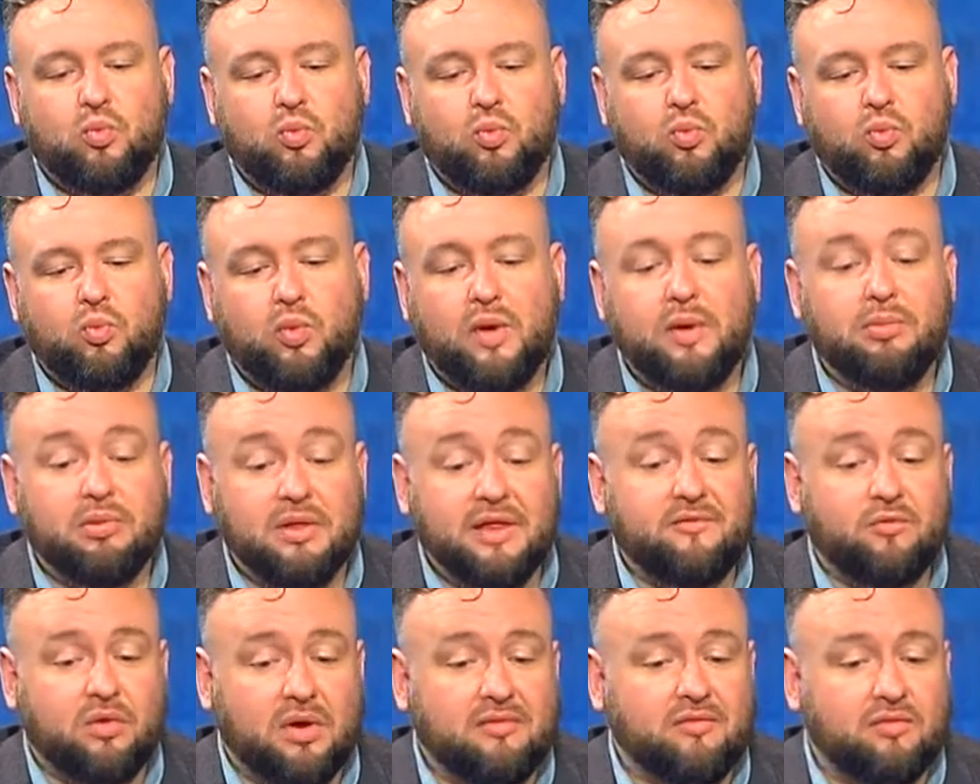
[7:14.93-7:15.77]
we
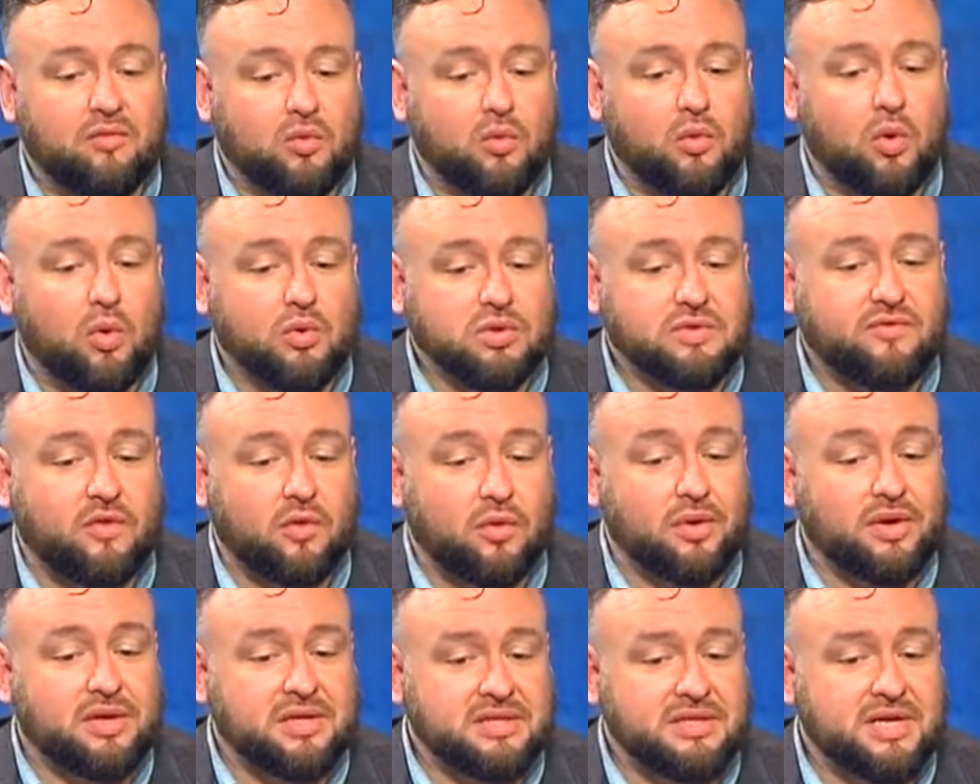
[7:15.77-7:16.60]
believe one of the roles of our
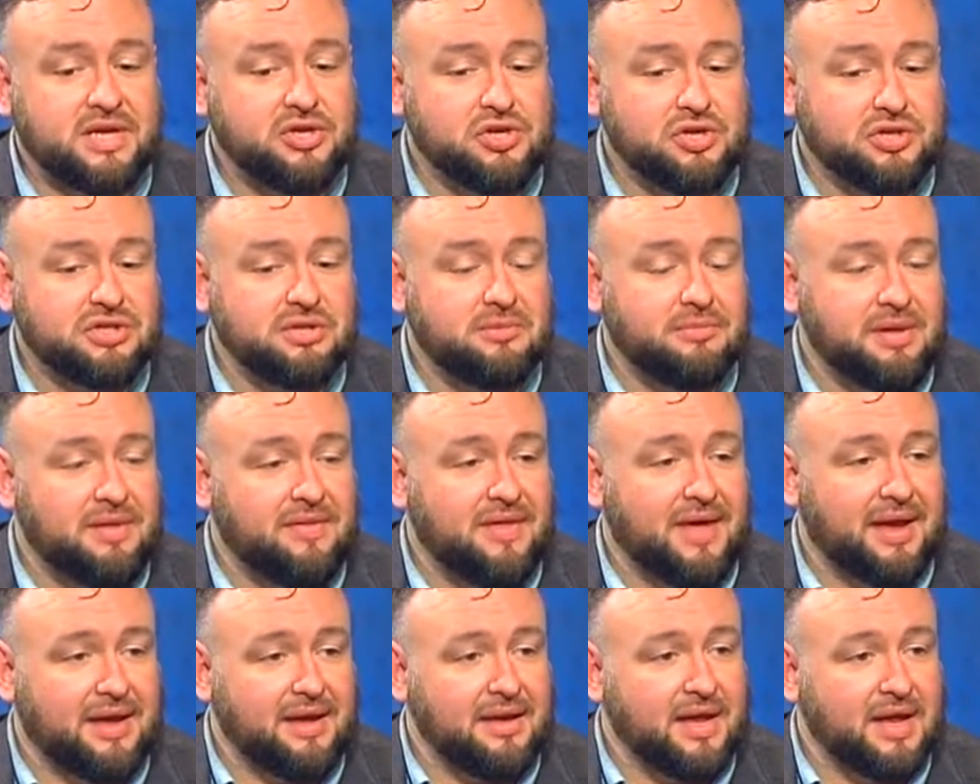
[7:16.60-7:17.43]
organization is to be
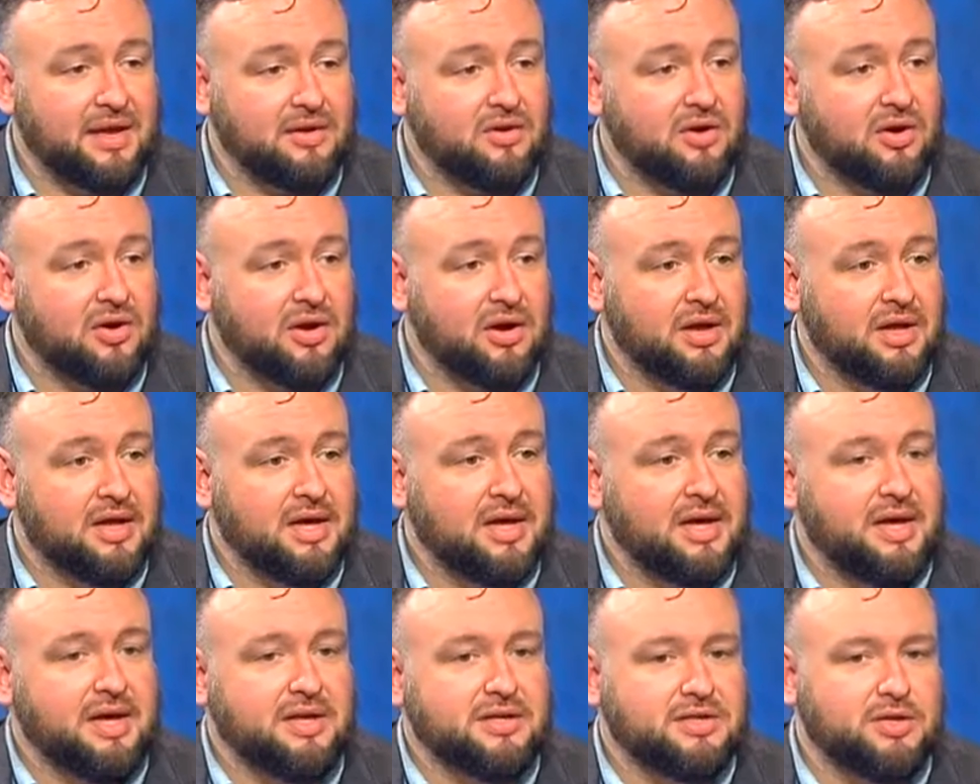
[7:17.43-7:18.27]
that connector.
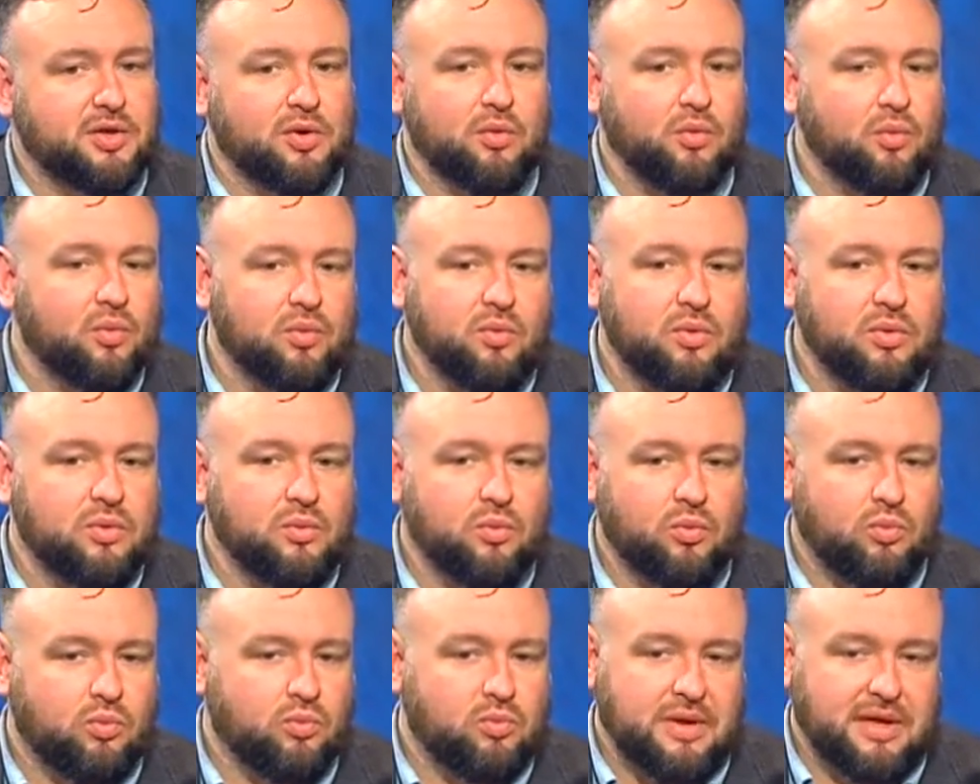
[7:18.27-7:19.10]
And so
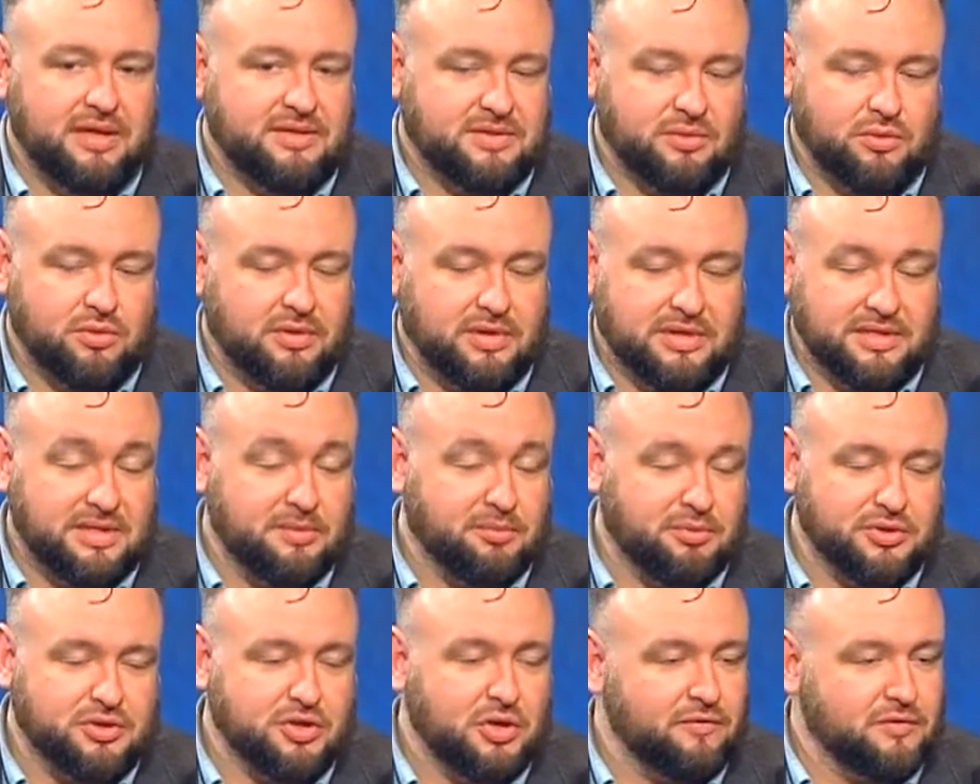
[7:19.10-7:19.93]
it's a really
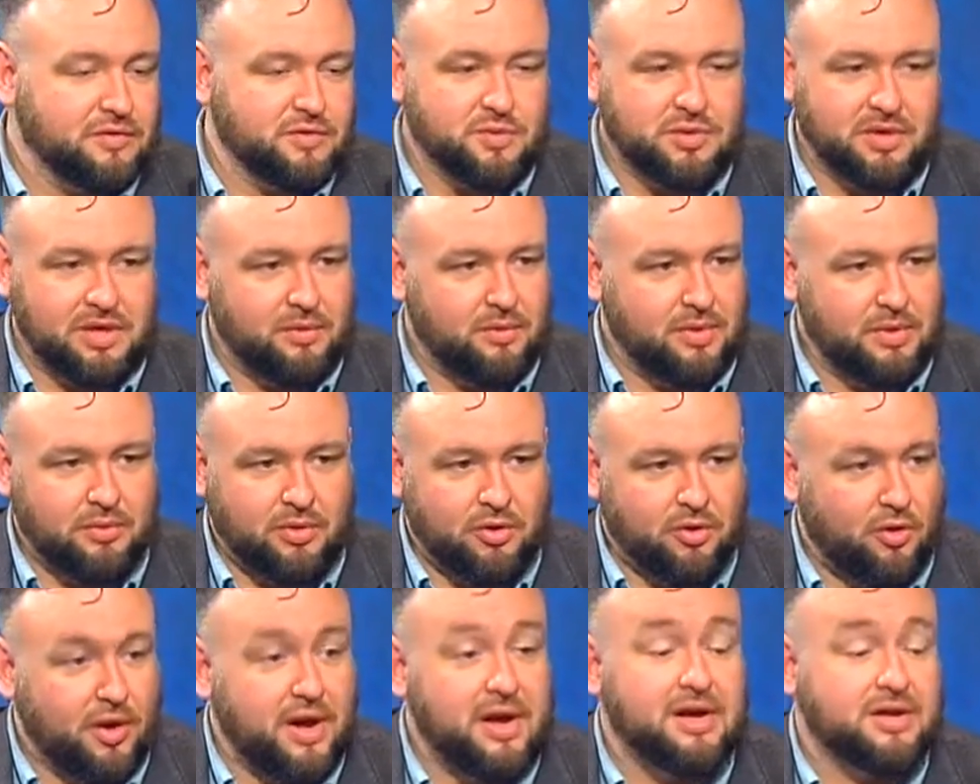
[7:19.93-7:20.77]
simple service, really. We
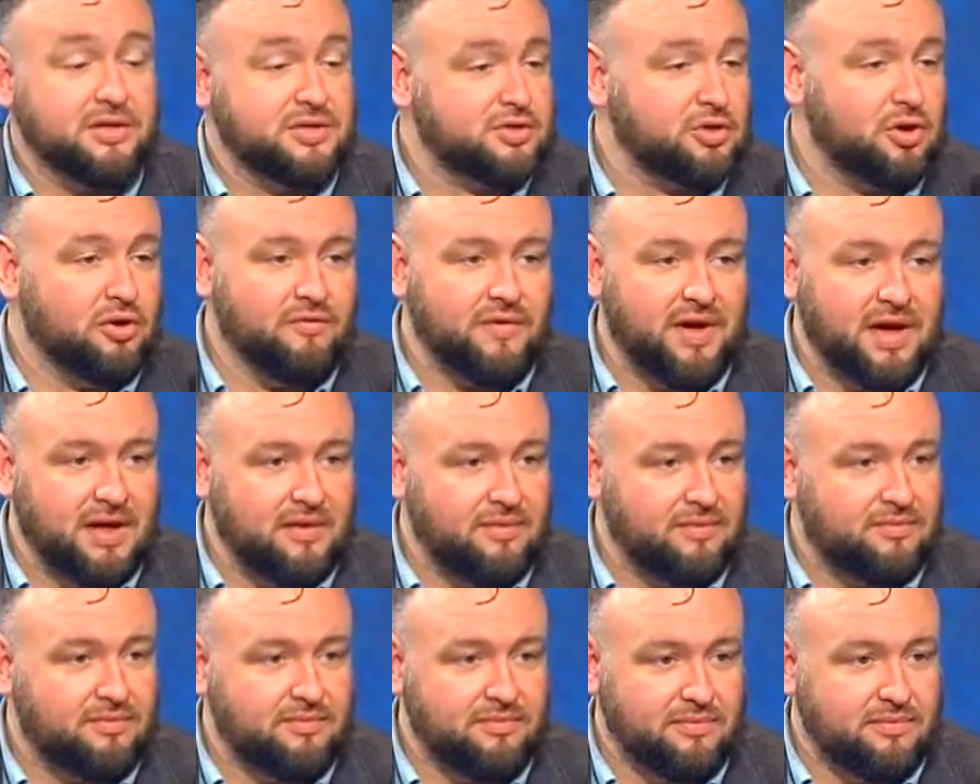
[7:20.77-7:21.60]
created a survey
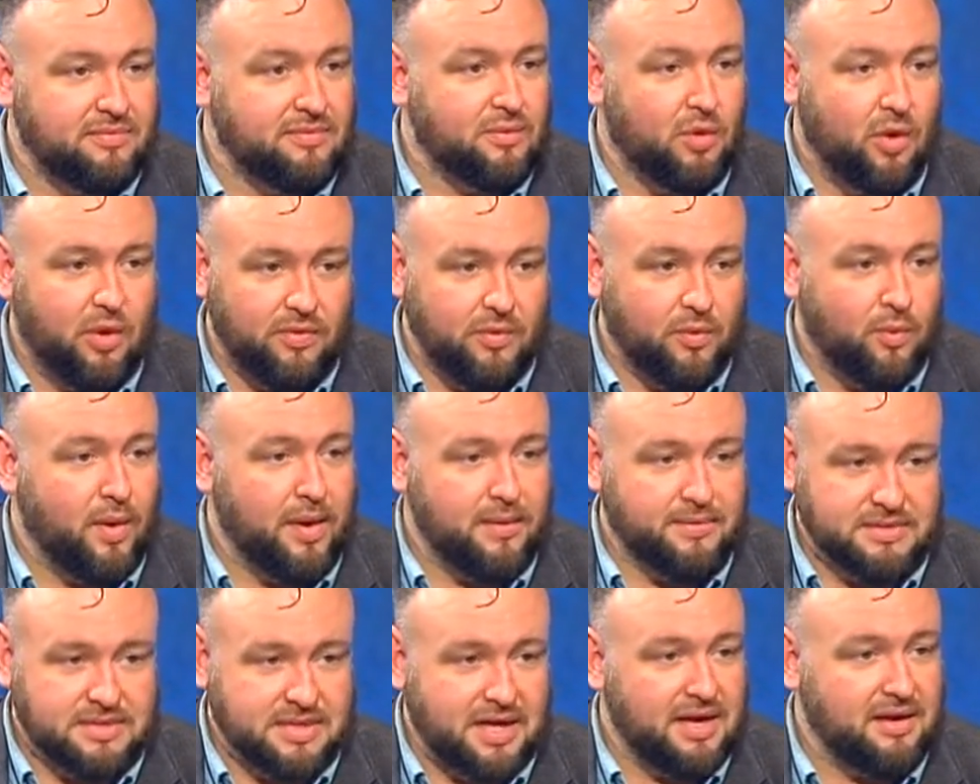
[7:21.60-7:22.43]
on the
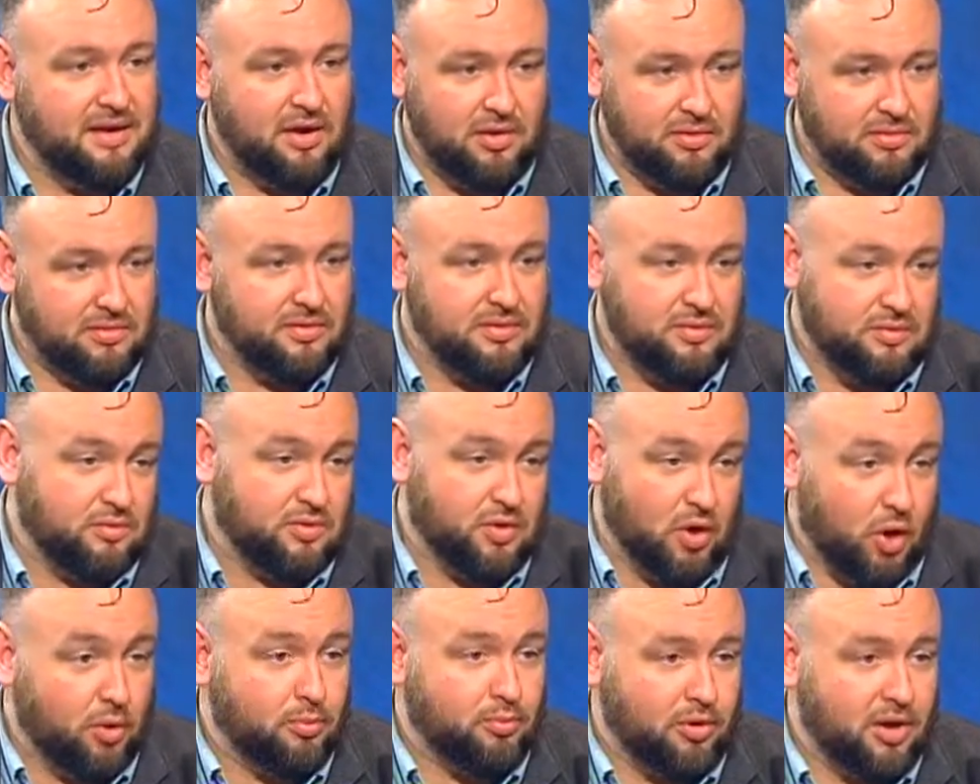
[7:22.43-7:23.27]
website
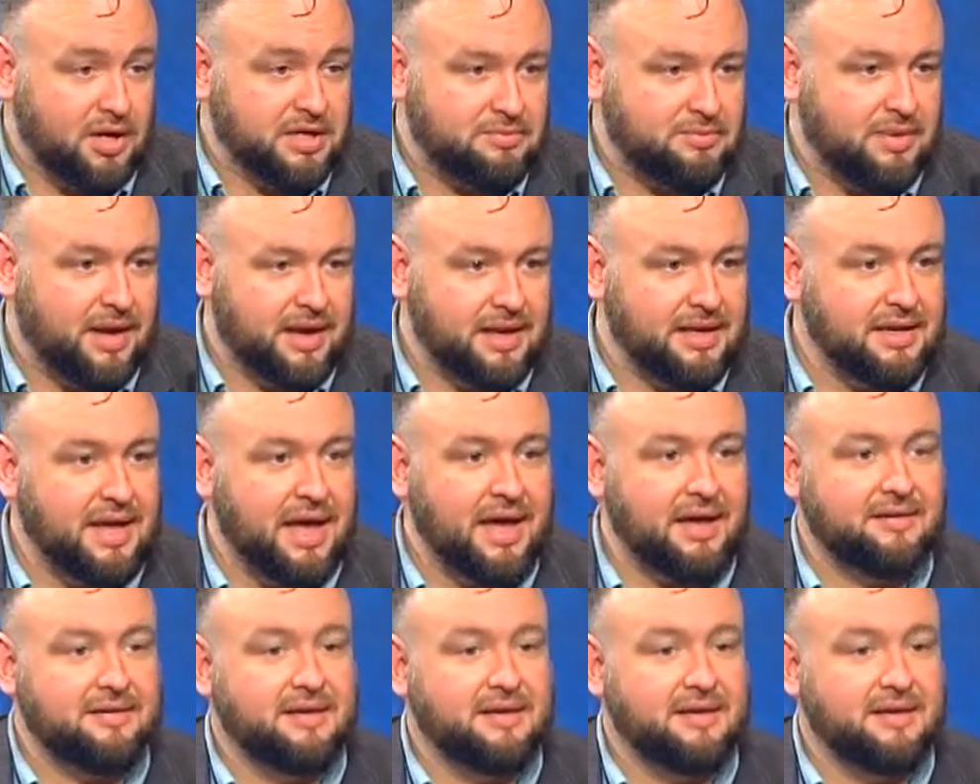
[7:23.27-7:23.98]
called Prospect Connect.